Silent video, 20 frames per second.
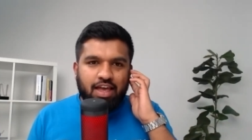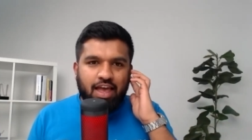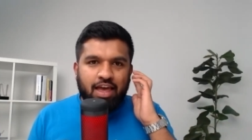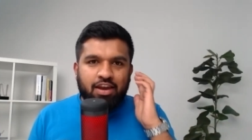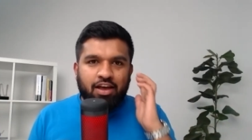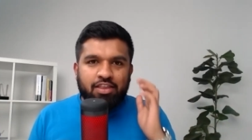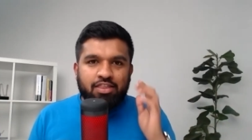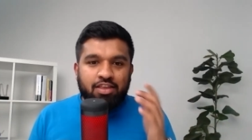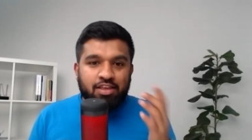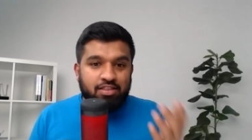And
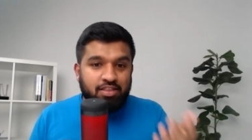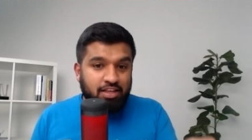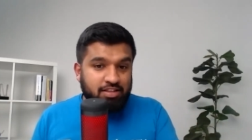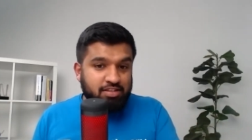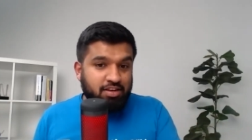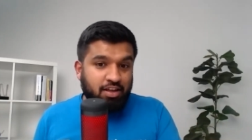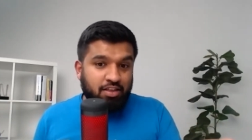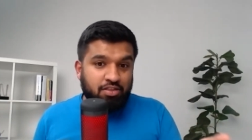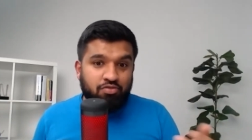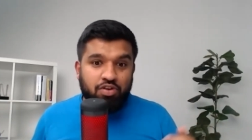I think that's
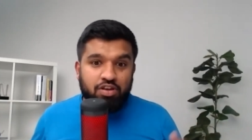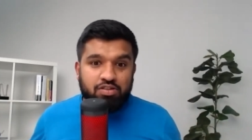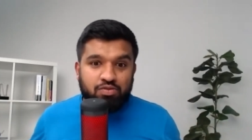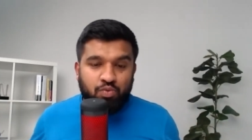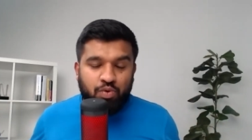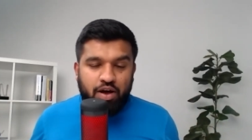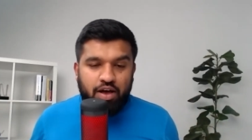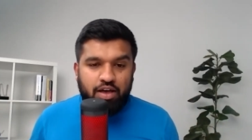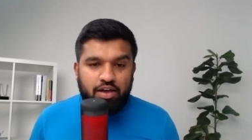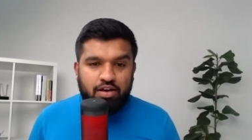another reason
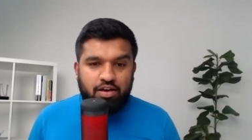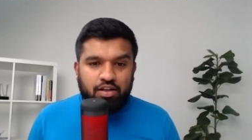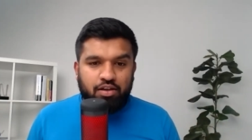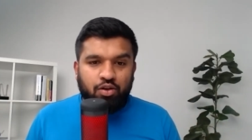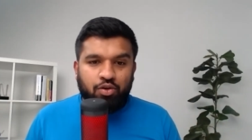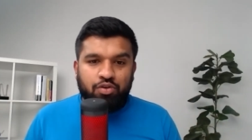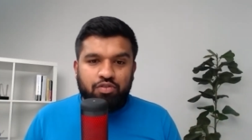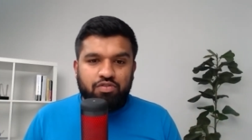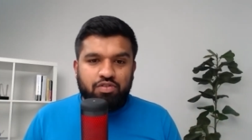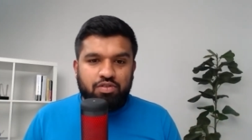why a
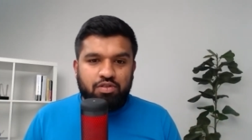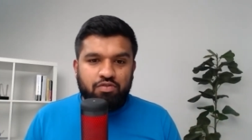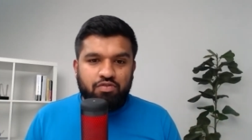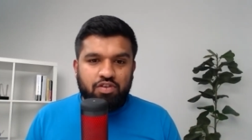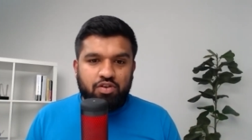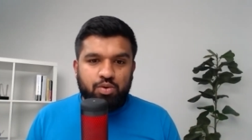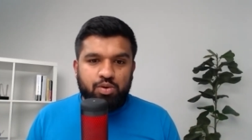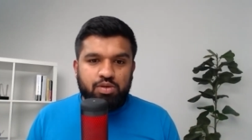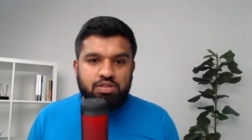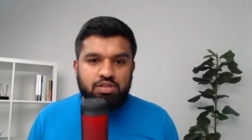lot of the
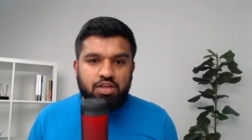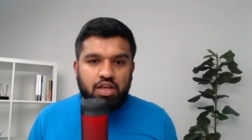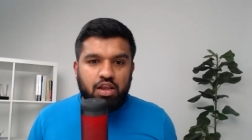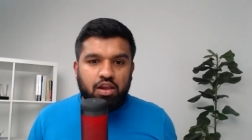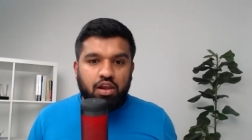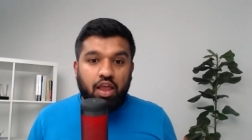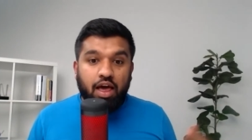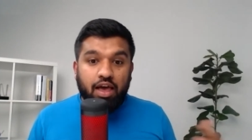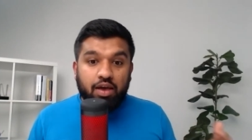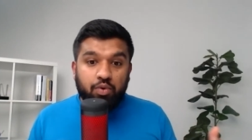viewers
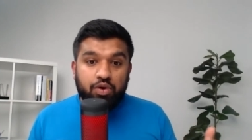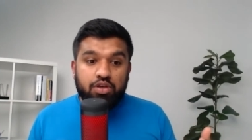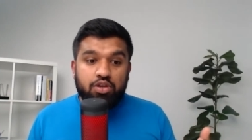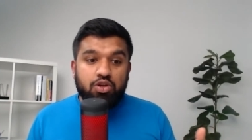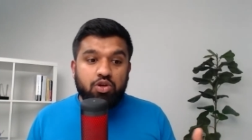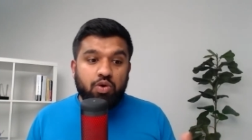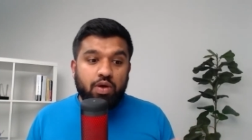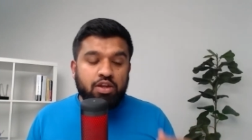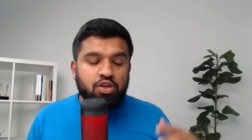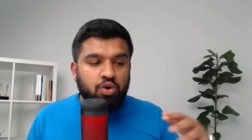like what you
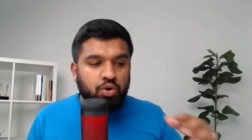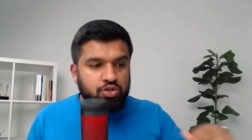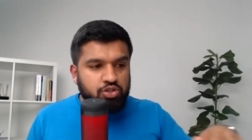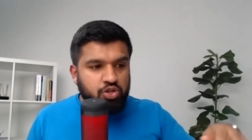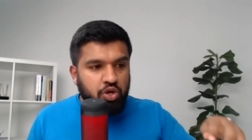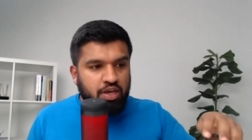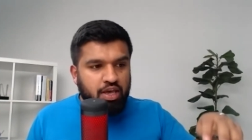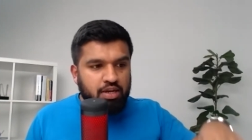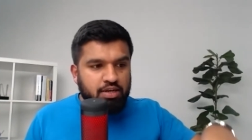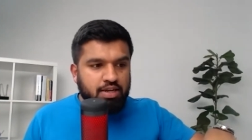do, and you also
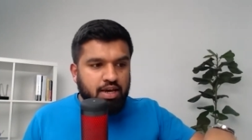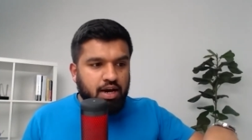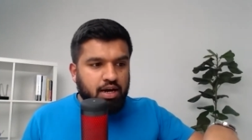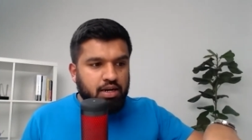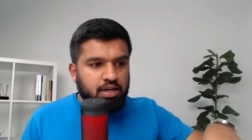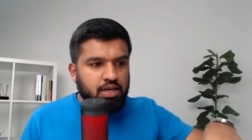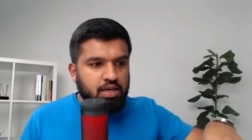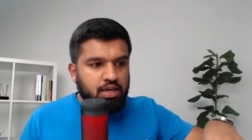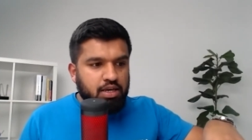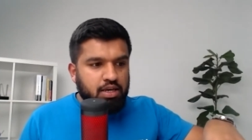get
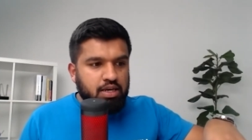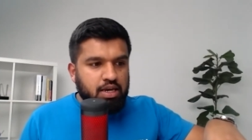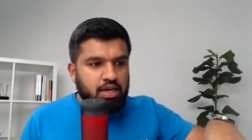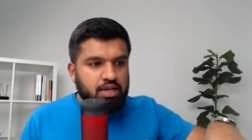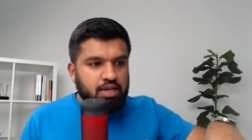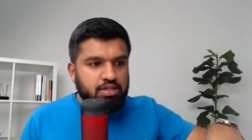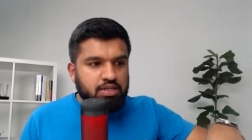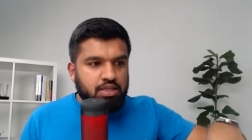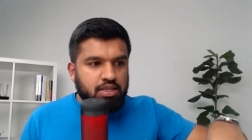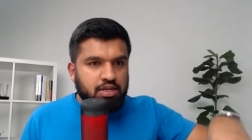down
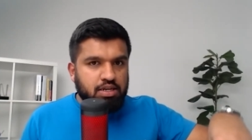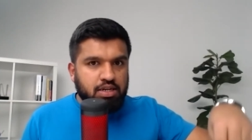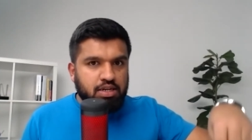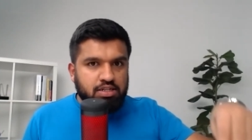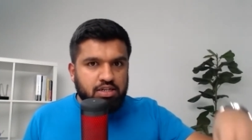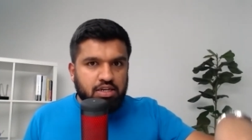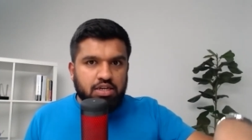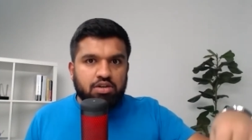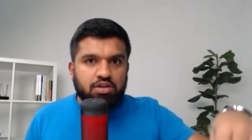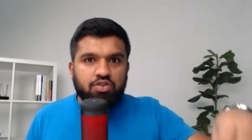into the
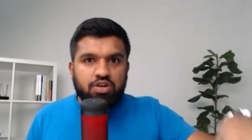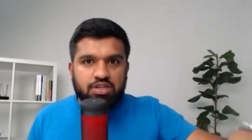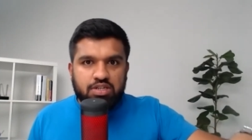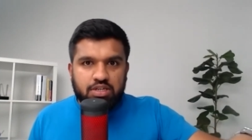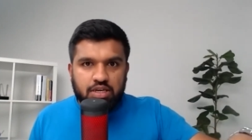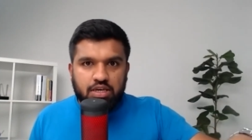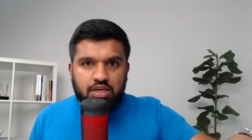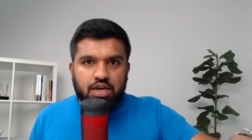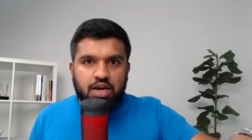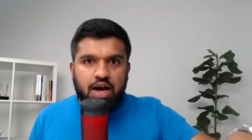nitty
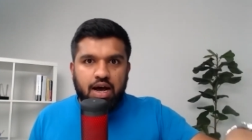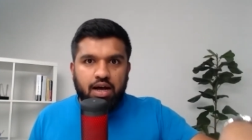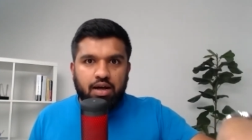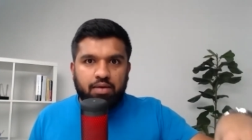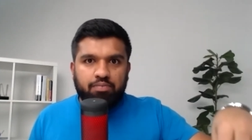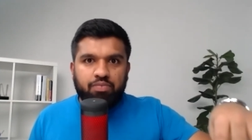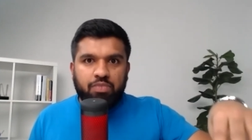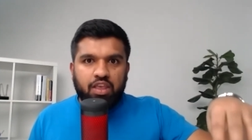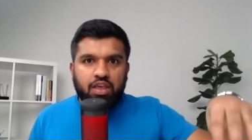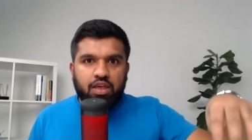gritty,
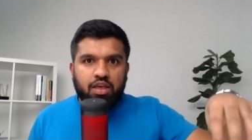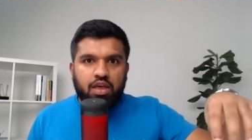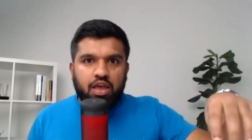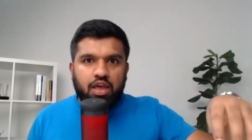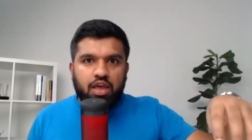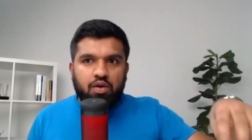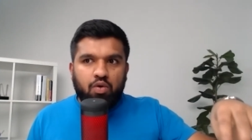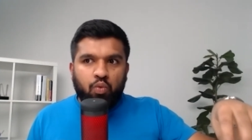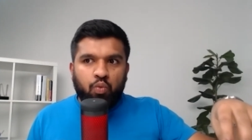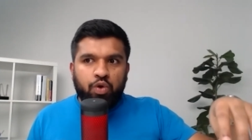
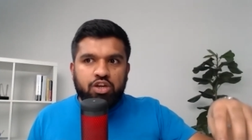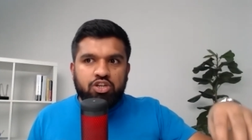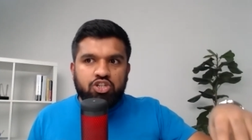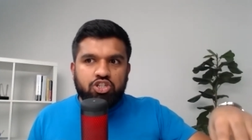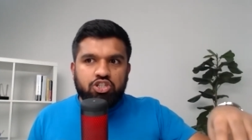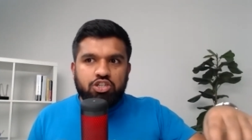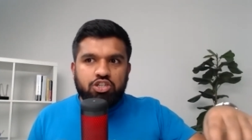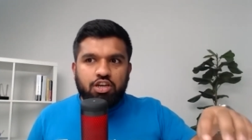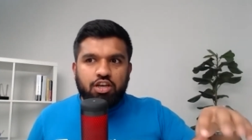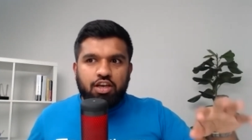
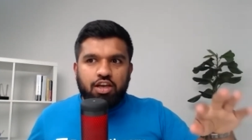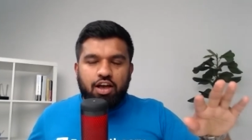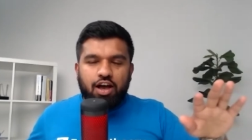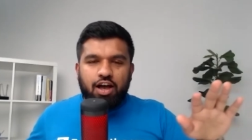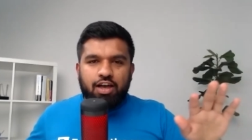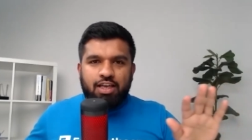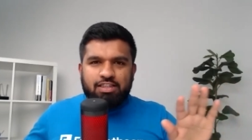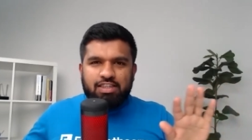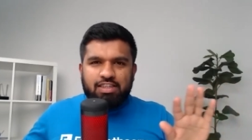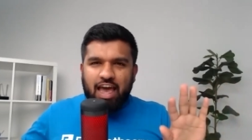which I
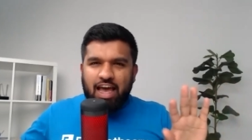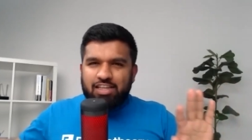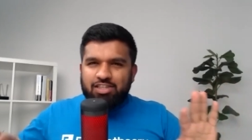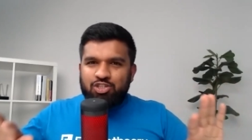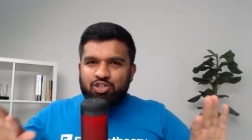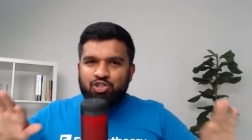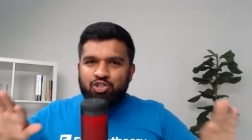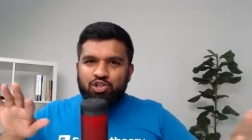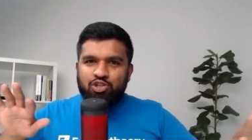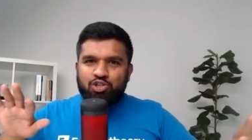guess
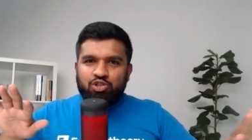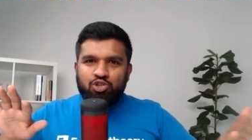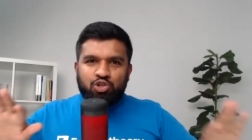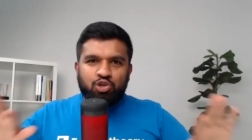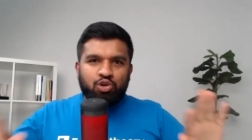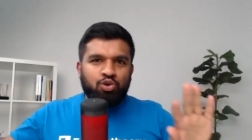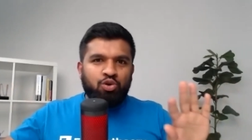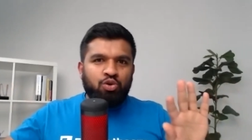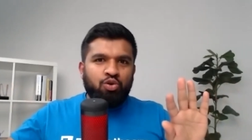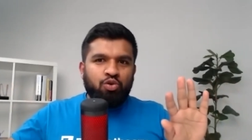has
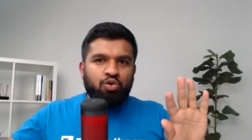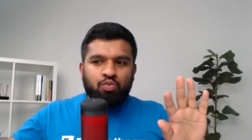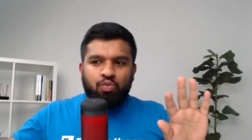two.